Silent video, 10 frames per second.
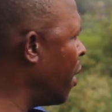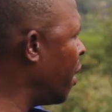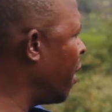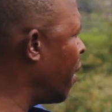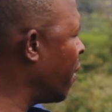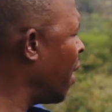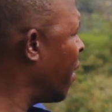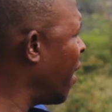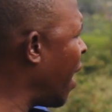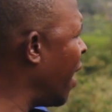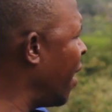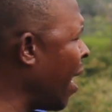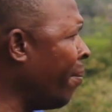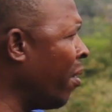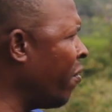Yeah, there are a
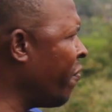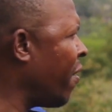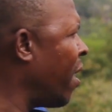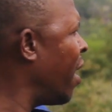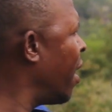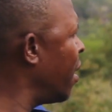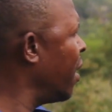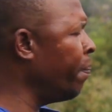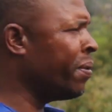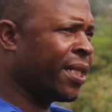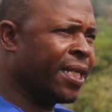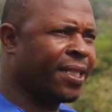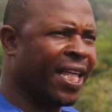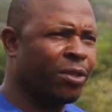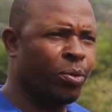number of
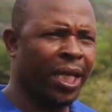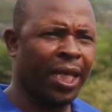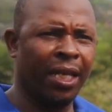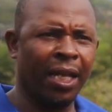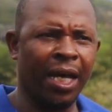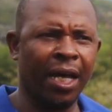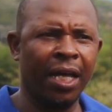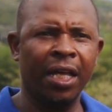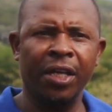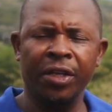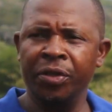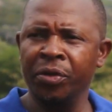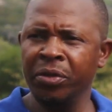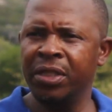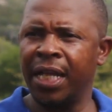herbicides that we can
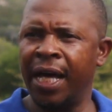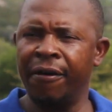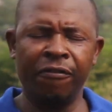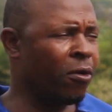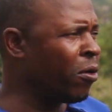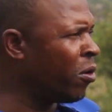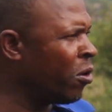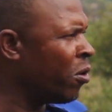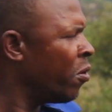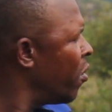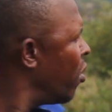use for